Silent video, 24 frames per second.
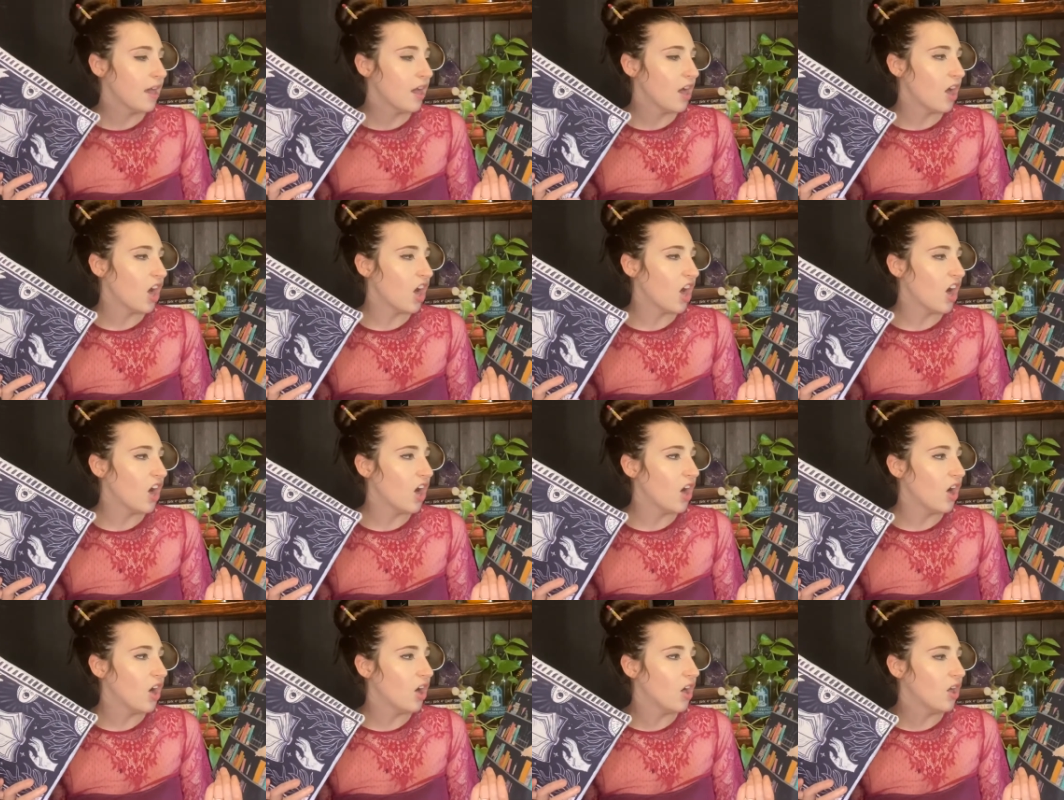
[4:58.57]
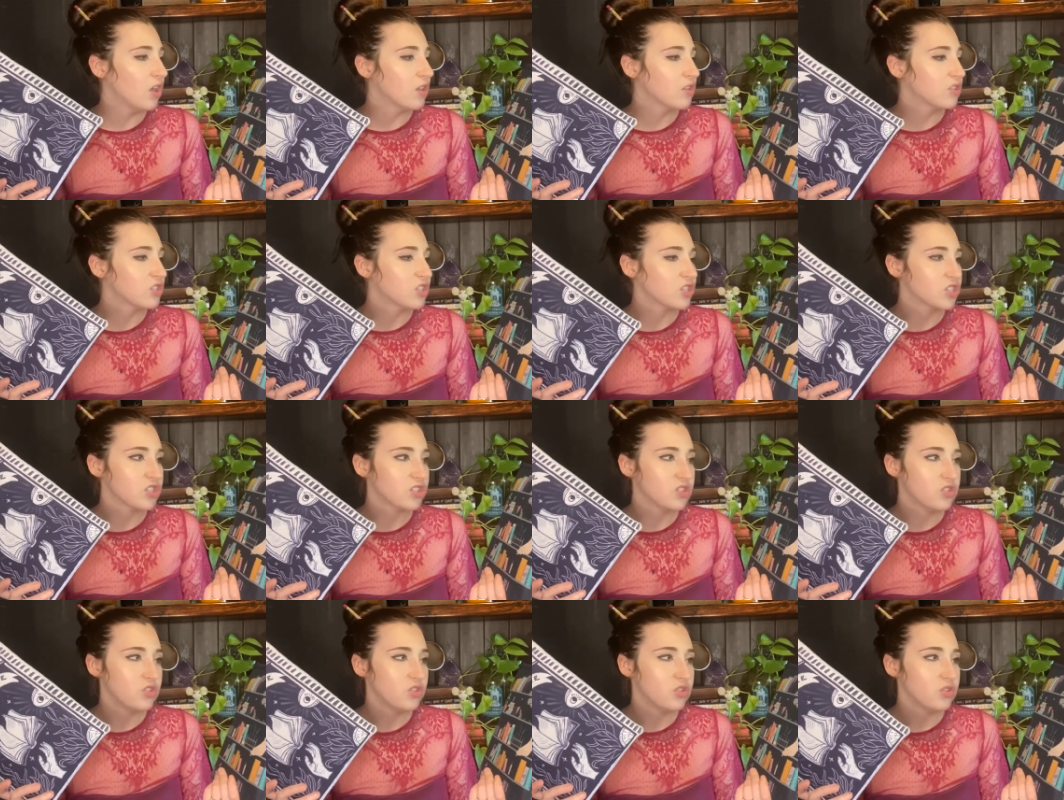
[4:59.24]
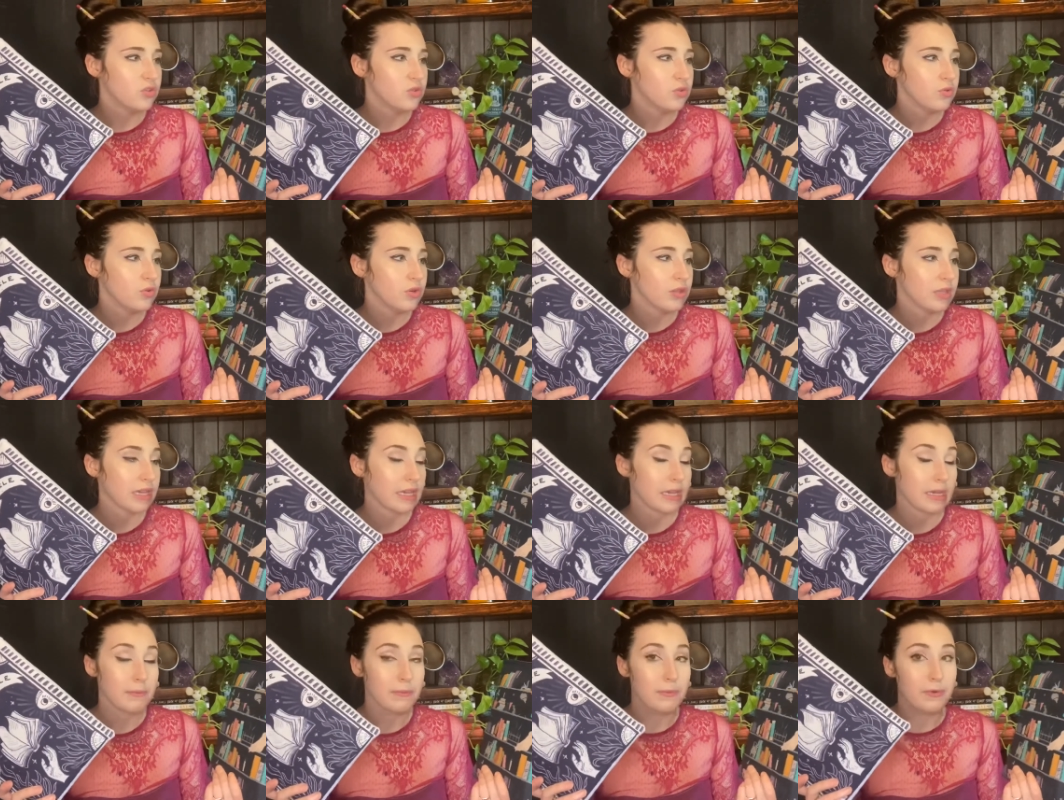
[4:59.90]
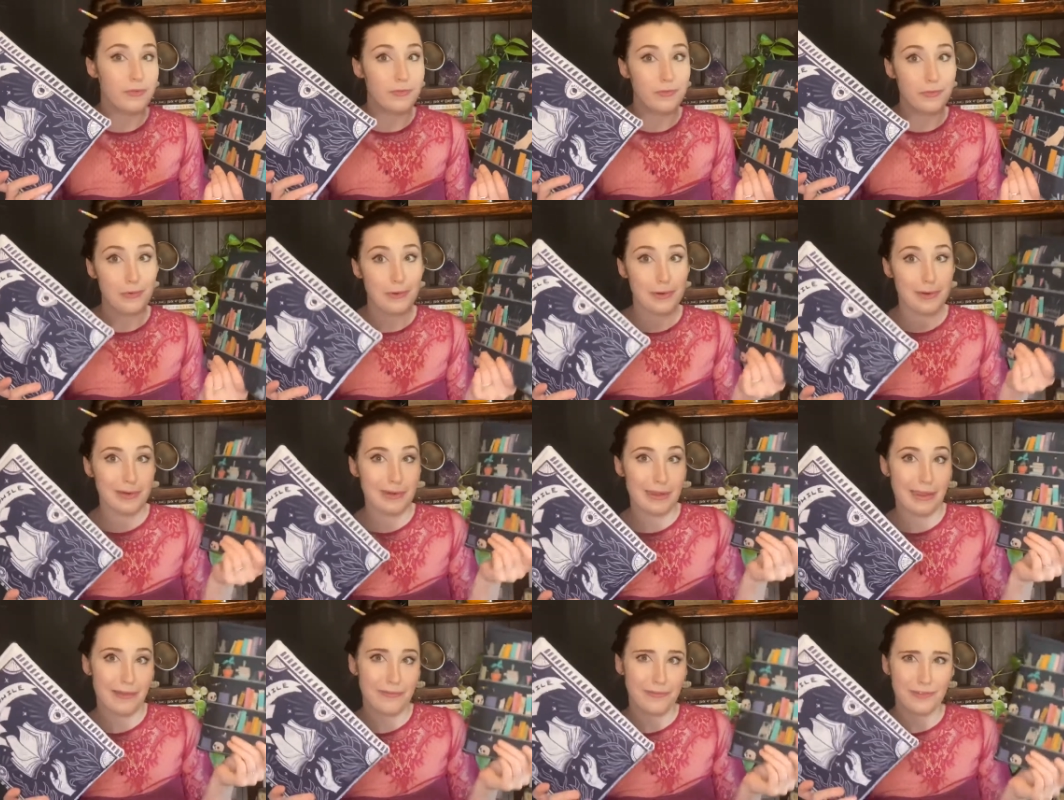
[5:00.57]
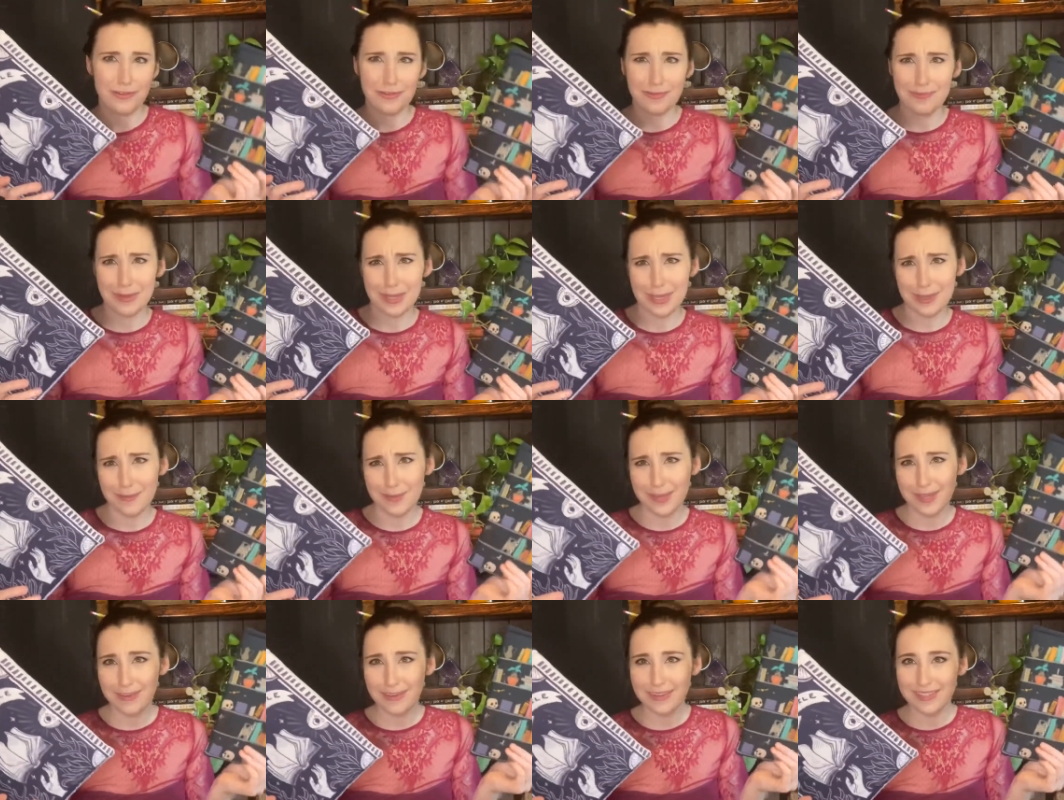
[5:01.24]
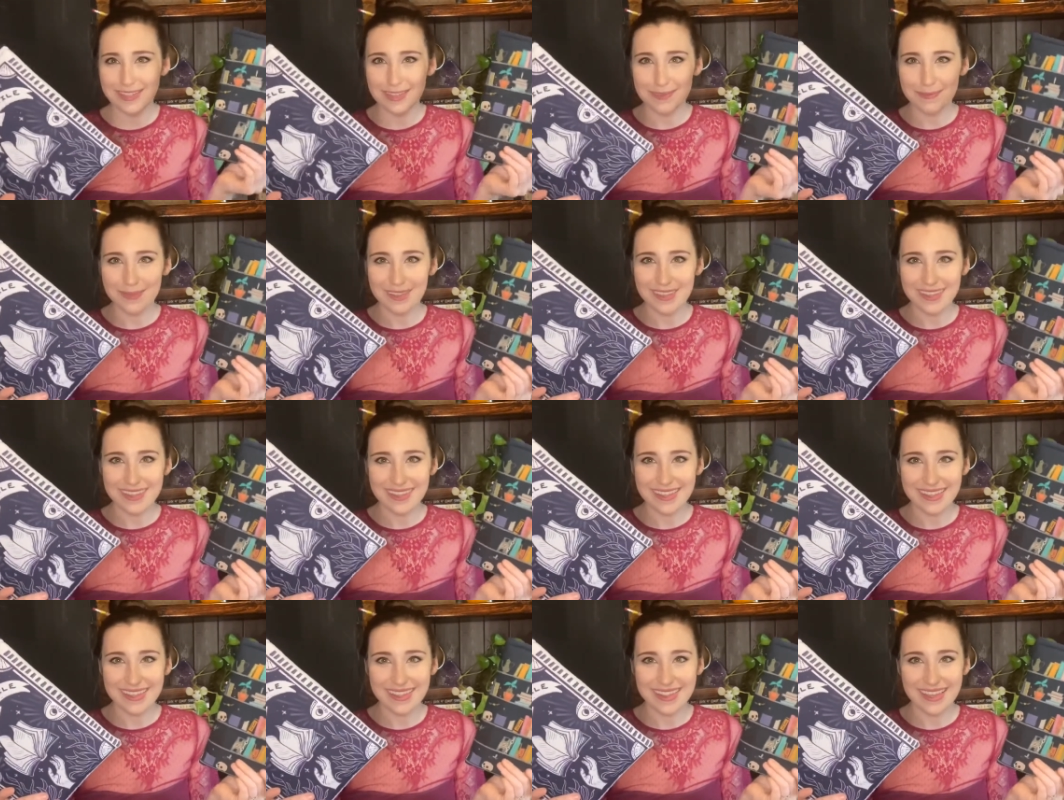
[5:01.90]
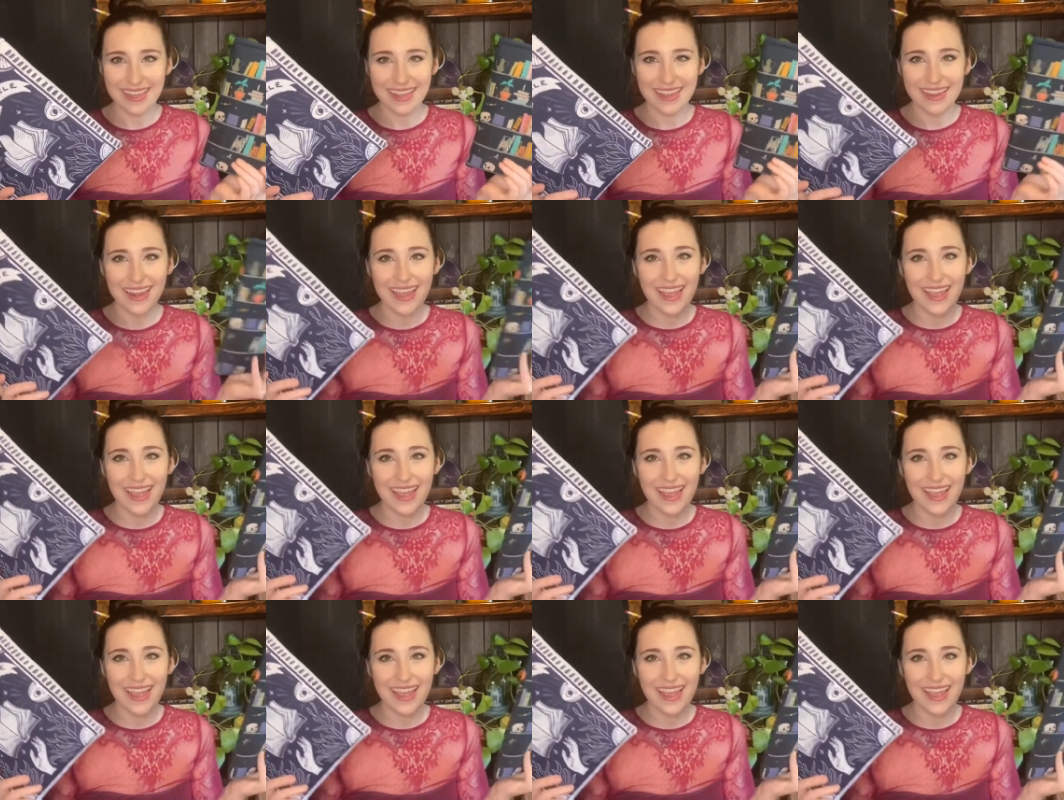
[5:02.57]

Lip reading: I'll just do like a before and after maybe or something like that.